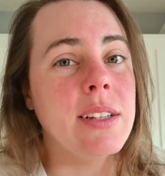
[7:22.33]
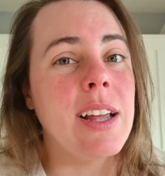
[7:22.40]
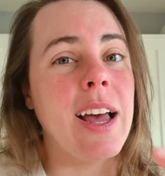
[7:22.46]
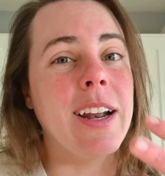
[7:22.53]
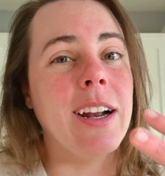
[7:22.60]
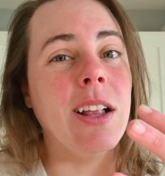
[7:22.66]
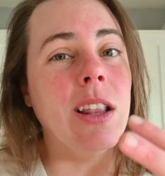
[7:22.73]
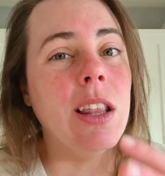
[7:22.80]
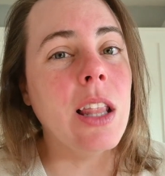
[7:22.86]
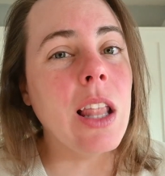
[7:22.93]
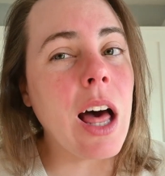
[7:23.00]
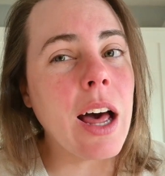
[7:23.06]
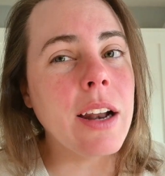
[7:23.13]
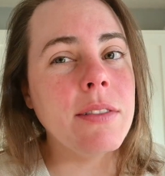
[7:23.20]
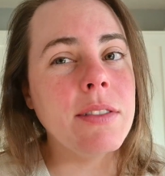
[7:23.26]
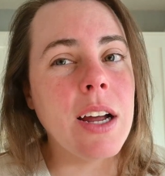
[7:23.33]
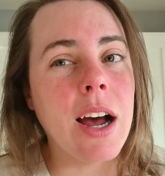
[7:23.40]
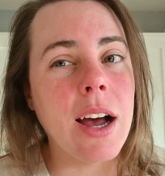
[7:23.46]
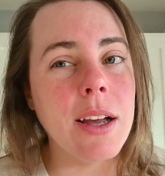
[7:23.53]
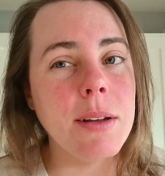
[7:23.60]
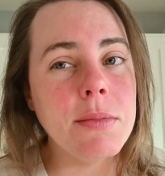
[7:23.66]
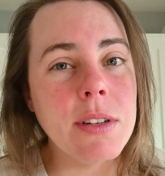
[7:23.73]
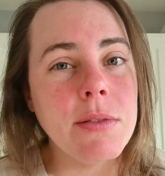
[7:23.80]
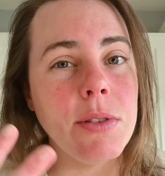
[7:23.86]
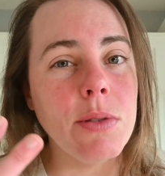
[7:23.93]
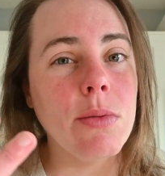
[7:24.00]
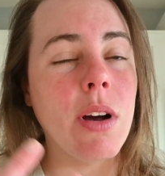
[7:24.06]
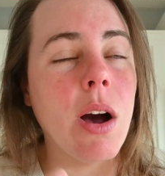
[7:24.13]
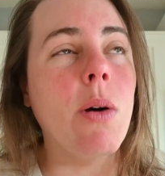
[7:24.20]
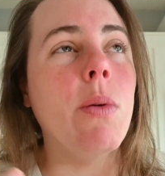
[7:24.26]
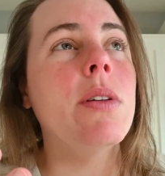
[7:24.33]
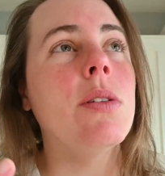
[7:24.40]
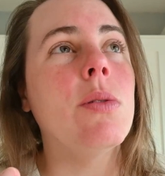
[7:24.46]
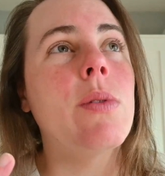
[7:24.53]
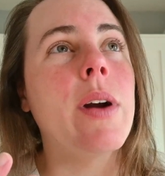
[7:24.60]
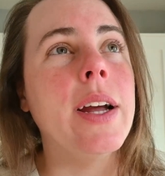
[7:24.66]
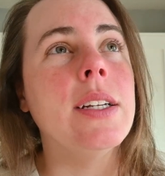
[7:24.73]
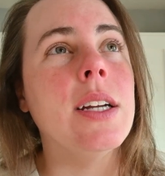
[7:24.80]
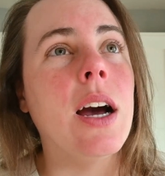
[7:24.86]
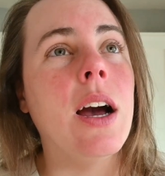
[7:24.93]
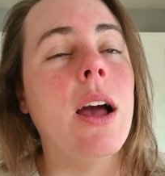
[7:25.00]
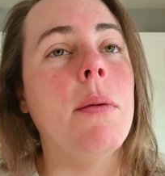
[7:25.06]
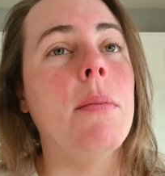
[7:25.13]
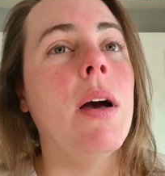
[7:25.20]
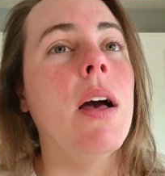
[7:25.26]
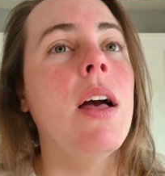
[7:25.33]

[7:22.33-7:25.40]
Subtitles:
And a lot of times, if you go at the right time,